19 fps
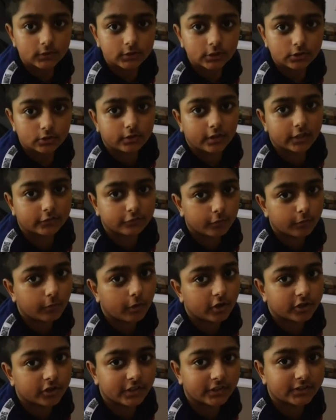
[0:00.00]
So thanks for
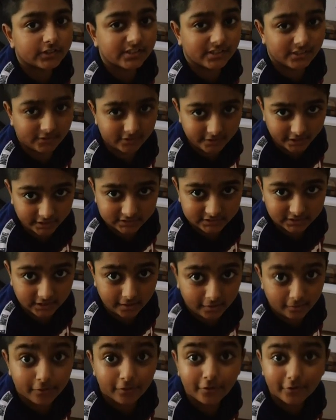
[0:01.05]
watching. See you next time.
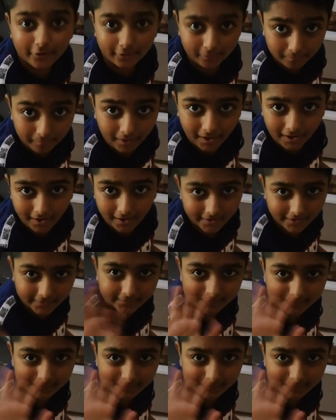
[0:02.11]
Goodbye.